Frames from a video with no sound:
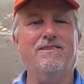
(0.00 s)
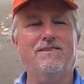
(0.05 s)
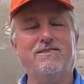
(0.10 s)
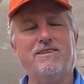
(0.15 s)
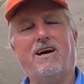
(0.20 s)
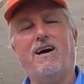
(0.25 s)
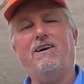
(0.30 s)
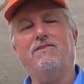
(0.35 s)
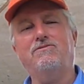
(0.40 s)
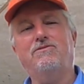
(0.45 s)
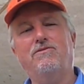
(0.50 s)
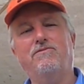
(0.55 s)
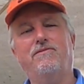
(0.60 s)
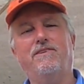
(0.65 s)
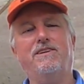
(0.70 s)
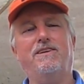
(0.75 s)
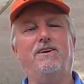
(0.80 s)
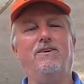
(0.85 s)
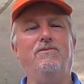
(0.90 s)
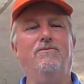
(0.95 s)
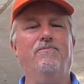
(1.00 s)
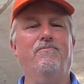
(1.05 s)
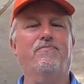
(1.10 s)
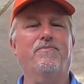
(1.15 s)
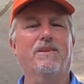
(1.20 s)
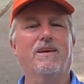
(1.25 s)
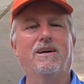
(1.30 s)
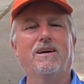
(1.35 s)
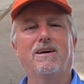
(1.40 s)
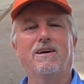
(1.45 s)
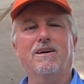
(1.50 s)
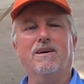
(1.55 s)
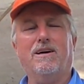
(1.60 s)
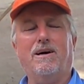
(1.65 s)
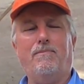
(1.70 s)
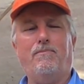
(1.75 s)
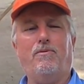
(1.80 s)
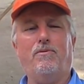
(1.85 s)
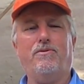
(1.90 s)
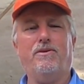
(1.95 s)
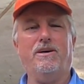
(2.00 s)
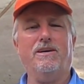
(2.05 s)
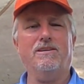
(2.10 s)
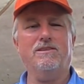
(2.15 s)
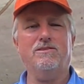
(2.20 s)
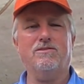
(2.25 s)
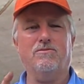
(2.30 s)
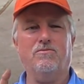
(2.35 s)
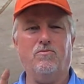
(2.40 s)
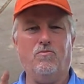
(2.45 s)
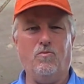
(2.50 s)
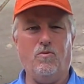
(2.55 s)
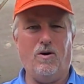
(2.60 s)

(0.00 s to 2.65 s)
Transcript: It's a how-to video. A couple things.